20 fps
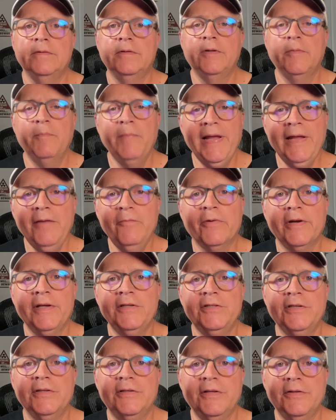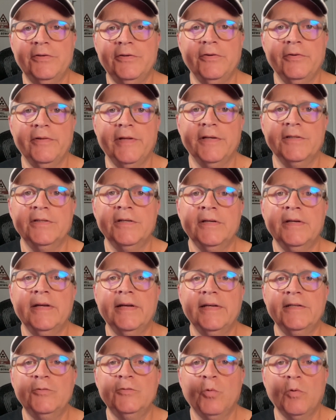The main reason to do this
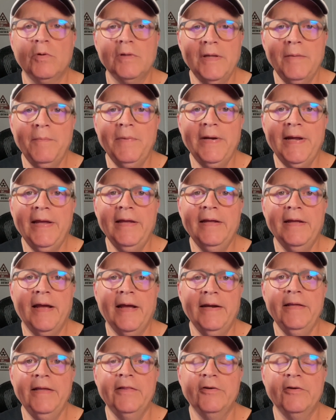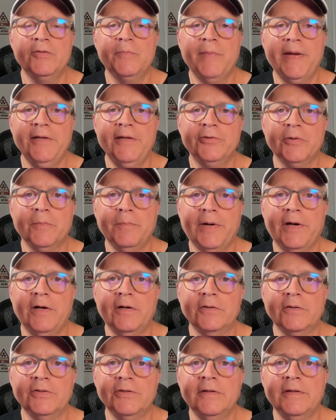is to eliminate any of those major
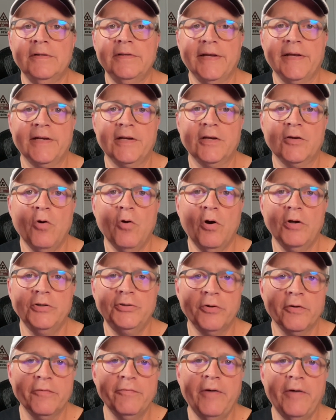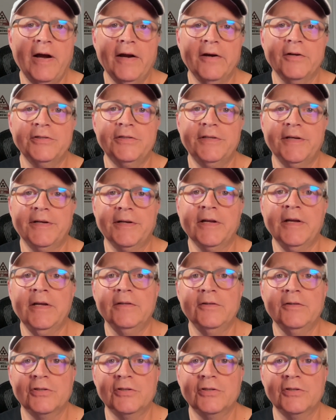bugs that can cause your Fire Stick to